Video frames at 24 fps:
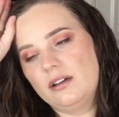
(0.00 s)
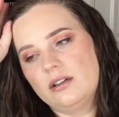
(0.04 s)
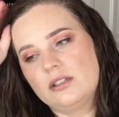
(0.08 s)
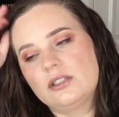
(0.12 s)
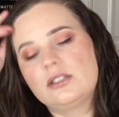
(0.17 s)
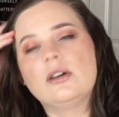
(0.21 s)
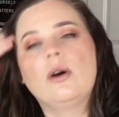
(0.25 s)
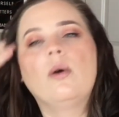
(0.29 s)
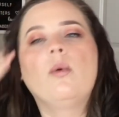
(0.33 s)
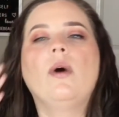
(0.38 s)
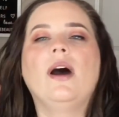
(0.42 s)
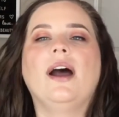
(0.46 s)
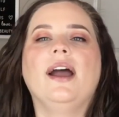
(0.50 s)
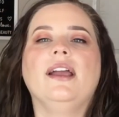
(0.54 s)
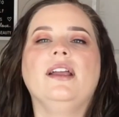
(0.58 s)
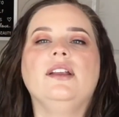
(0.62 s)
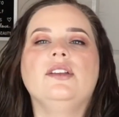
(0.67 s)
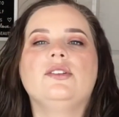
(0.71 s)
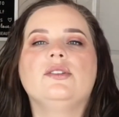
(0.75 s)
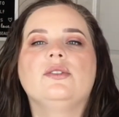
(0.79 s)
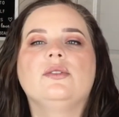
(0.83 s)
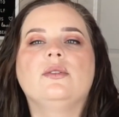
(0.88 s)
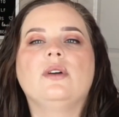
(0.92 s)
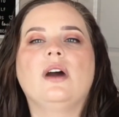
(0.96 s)
So why
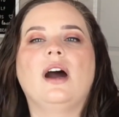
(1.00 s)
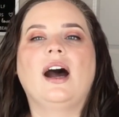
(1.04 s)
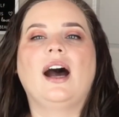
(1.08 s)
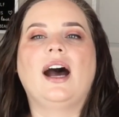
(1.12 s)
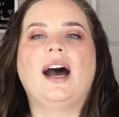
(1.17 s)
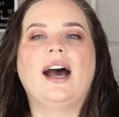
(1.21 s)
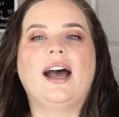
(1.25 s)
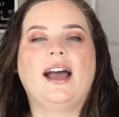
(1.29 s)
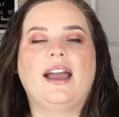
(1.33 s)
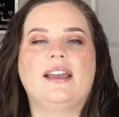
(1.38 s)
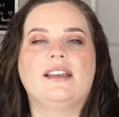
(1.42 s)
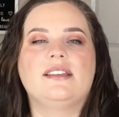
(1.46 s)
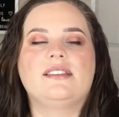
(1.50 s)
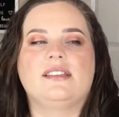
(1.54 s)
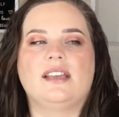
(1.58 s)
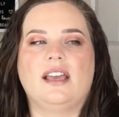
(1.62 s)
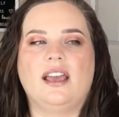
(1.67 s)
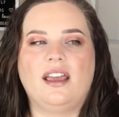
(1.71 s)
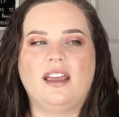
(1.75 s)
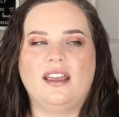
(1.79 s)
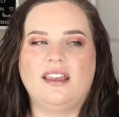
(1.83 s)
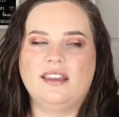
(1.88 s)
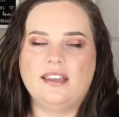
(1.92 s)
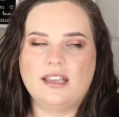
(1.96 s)
do I
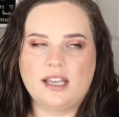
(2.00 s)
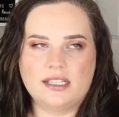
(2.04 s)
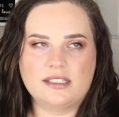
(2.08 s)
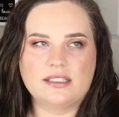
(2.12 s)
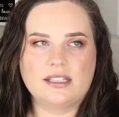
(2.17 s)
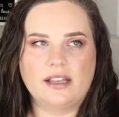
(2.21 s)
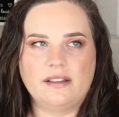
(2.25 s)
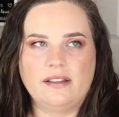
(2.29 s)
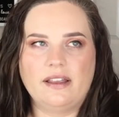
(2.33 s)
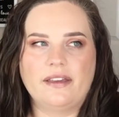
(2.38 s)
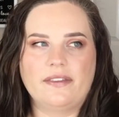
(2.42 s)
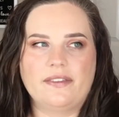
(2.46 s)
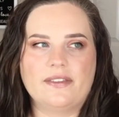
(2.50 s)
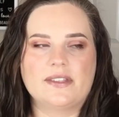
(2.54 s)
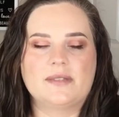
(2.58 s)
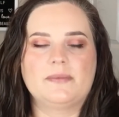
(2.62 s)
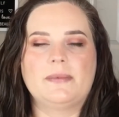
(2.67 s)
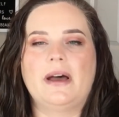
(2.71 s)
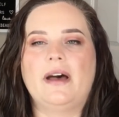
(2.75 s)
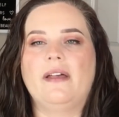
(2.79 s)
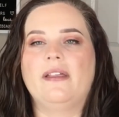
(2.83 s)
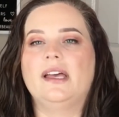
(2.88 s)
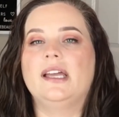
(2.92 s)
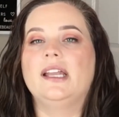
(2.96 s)
say, yes, I like this
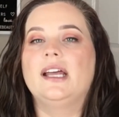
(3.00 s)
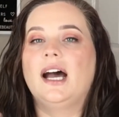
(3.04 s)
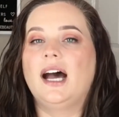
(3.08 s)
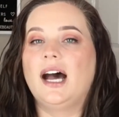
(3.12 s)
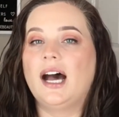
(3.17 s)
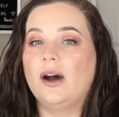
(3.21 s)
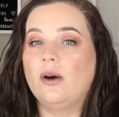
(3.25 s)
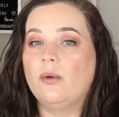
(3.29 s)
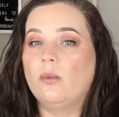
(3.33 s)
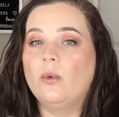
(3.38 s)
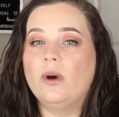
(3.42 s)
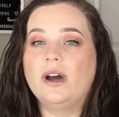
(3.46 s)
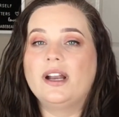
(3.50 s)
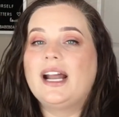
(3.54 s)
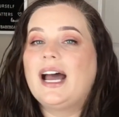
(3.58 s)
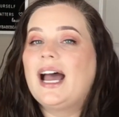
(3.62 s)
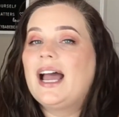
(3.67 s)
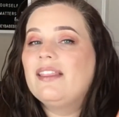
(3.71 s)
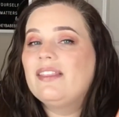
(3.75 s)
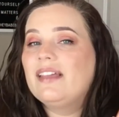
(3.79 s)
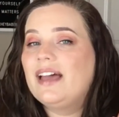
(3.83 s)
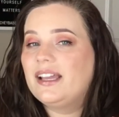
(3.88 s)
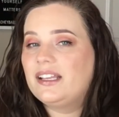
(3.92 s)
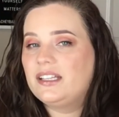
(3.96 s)
palette? One,
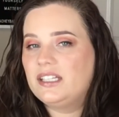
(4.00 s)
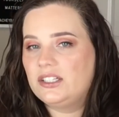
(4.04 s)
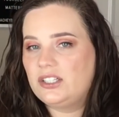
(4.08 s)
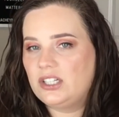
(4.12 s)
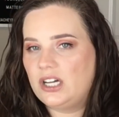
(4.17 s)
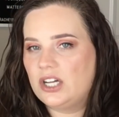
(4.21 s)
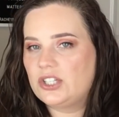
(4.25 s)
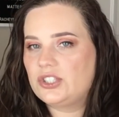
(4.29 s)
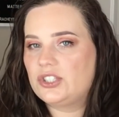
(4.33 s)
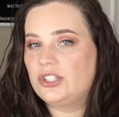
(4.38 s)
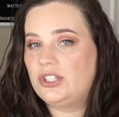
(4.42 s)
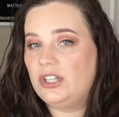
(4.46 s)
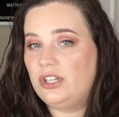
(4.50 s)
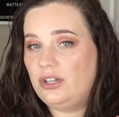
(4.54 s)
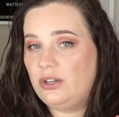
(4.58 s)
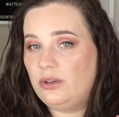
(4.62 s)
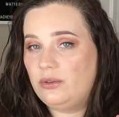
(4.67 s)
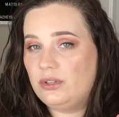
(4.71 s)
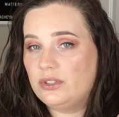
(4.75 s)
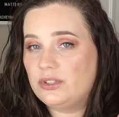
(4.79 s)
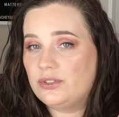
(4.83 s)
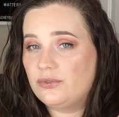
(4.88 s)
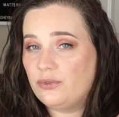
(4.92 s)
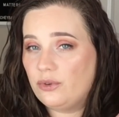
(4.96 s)
I like Natasha
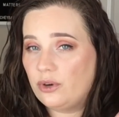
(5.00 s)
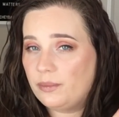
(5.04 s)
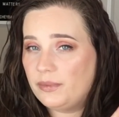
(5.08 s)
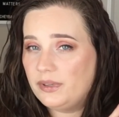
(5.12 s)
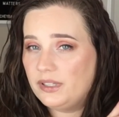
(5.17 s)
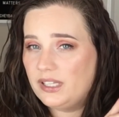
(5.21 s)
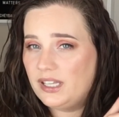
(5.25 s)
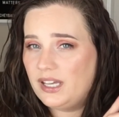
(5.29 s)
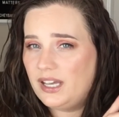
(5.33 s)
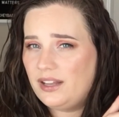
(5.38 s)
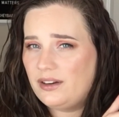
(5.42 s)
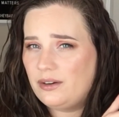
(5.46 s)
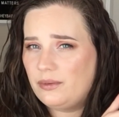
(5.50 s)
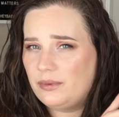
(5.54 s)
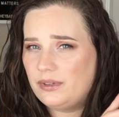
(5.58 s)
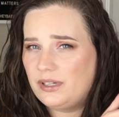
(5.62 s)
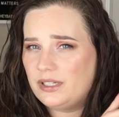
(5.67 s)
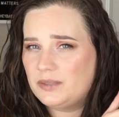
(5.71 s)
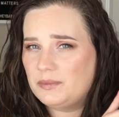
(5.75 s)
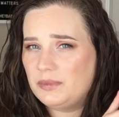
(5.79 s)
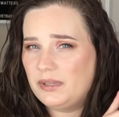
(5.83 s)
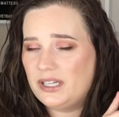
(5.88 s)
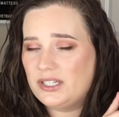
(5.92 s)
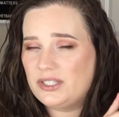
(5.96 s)
Denona's formula. I don't want
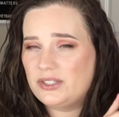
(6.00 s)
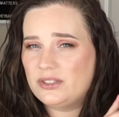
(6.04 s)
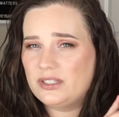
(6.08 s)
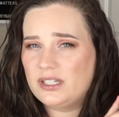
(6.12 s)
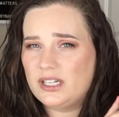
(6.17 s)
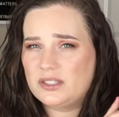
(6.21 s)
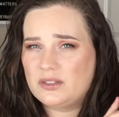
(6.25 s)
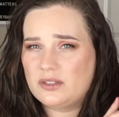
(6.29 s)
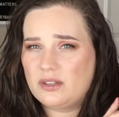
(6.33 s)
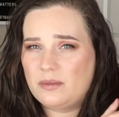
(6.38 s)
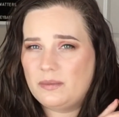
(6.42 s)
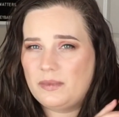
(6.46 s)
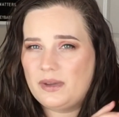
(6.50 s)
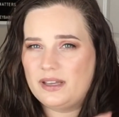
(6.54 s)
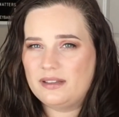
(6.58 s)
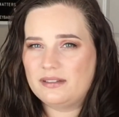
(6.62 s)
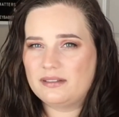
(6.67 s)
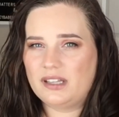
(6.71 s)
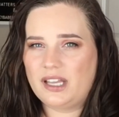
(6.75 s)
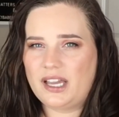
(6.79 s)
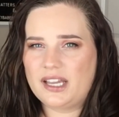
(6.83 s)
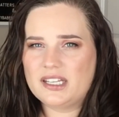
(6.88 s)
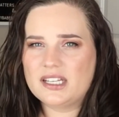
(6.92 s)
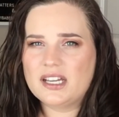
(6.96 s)
to blind you guys with my
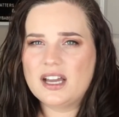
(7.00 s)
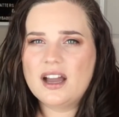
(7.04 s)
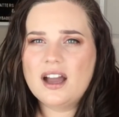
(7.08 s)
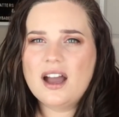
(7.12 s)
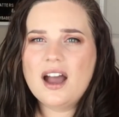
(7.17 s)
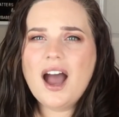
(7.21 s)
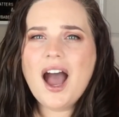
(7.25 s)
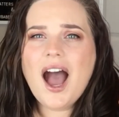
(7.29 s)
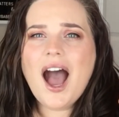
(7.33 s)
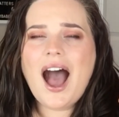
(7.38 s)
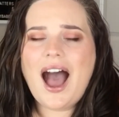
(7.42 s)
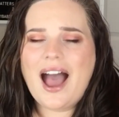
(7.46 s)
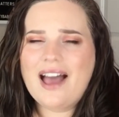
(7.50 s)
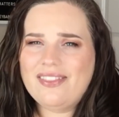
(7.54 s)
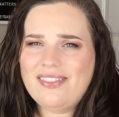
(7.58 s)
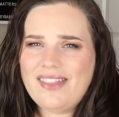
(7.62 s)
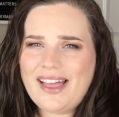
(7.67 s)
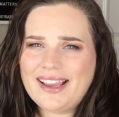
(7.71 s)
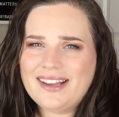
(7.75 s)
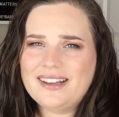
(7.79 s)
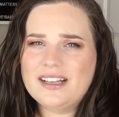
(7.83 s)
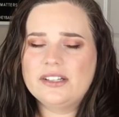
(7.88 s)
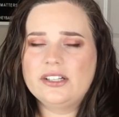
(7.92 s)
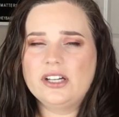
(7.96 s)
light. I
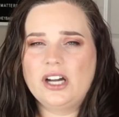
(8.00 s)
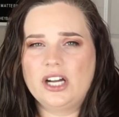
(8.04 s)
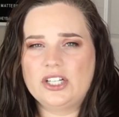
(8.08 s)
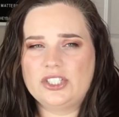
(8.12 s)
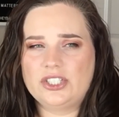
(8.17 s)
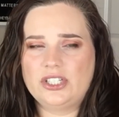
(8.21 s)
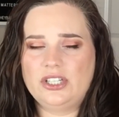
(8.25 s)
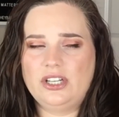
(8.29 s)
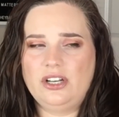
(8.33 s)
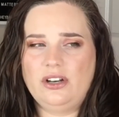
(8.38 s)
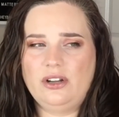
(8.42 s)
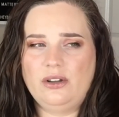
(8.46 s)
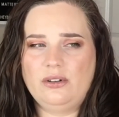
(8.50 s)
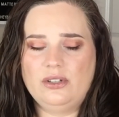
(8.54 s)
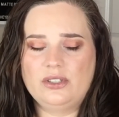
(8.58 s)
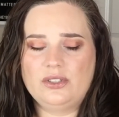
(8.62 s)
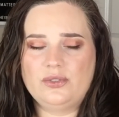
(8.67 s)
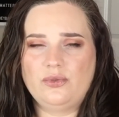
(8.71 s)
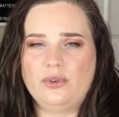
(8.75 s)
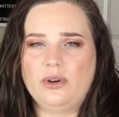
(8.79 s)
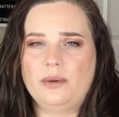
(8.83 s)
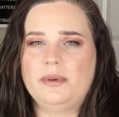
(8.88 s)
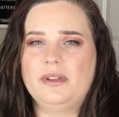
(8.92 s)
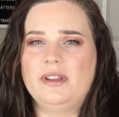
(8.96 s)
like Natasha Denona's
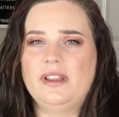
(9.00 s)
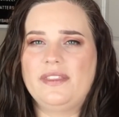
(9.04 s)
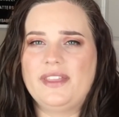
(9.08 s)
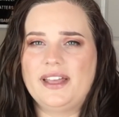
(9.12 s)
formula.